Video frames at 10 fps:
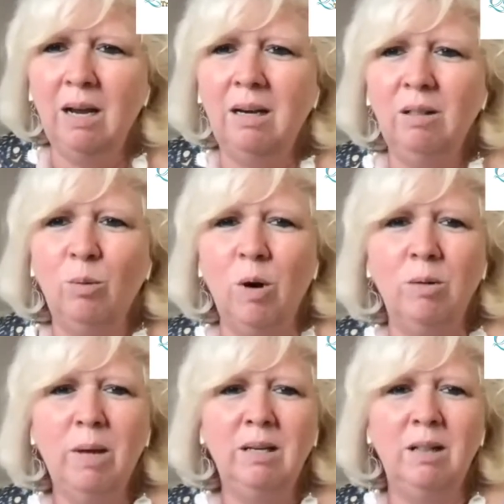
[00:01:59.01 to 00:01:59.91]
and hit the
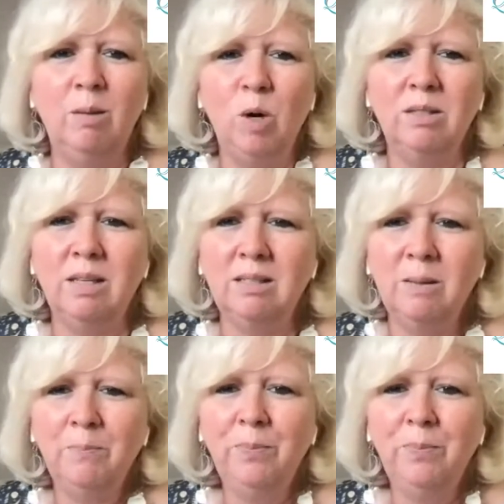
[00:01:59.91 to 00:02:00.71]
wrong button in the process.